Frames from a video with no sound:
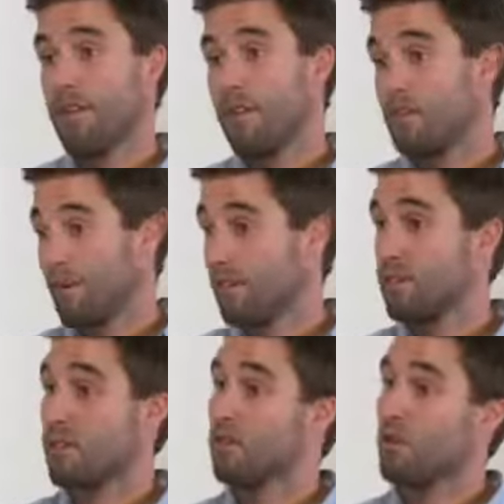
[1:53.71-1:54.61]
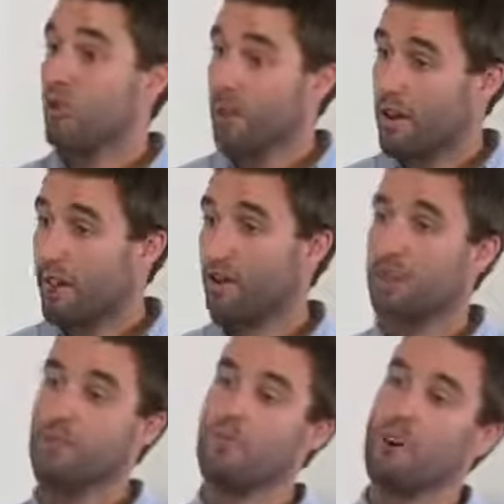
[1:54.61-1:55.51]
their practices do not
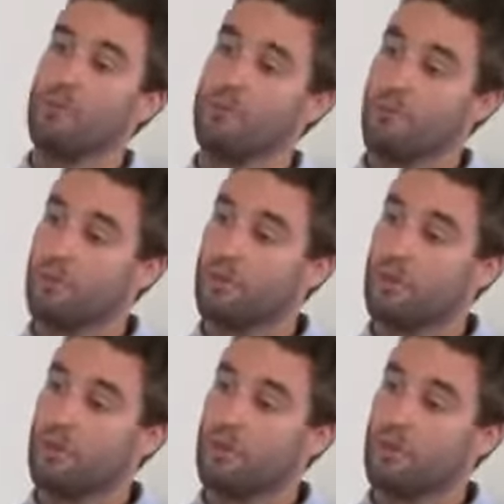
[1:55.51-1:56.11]
affect the environment.